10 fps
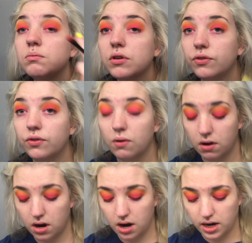
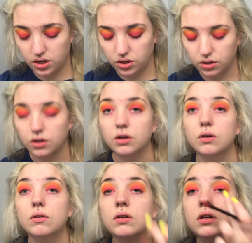before I
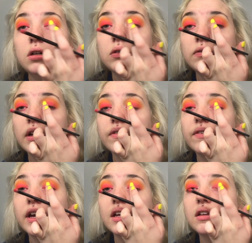do my
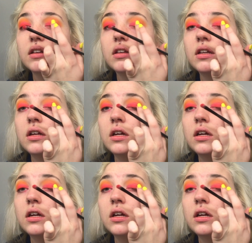face,